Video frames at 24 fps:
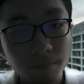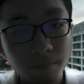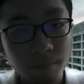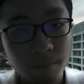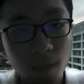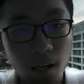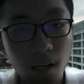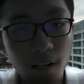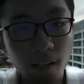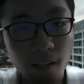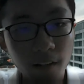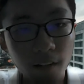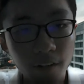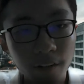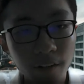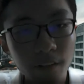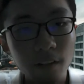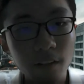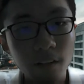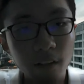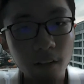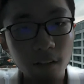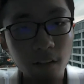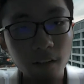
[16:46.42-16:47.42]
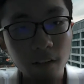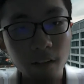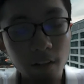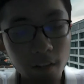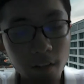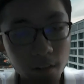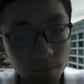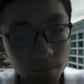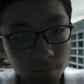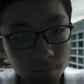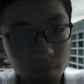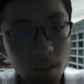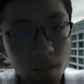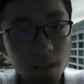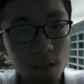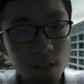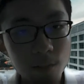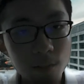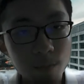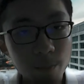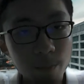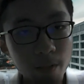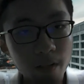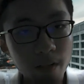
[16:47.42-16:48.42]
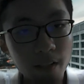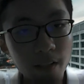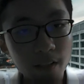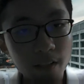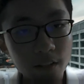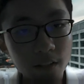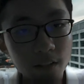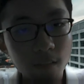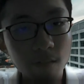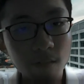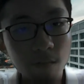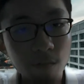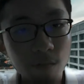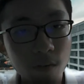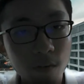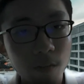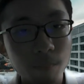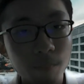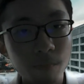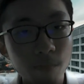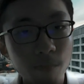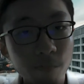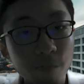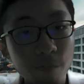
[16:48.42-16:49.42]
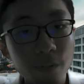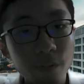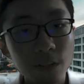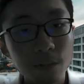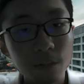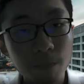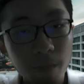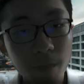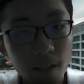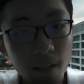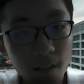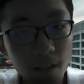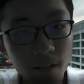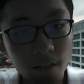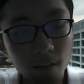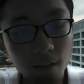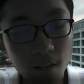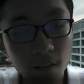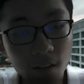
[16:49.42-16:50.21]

I agree the explanation from first panel.